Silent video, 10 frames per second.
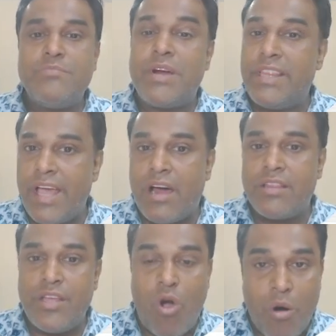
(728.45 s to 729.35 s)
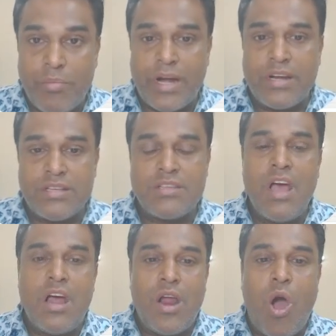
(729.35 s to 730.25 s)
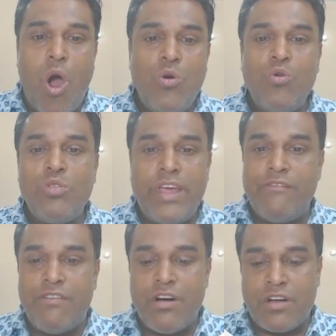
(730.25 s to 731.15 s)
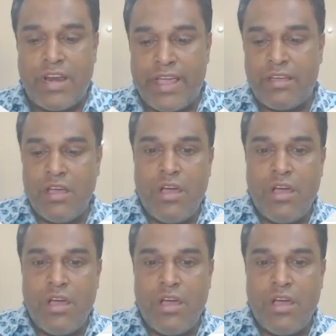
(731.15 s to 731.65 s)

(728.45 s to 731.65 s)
but they are the operators. Now, how do they work like?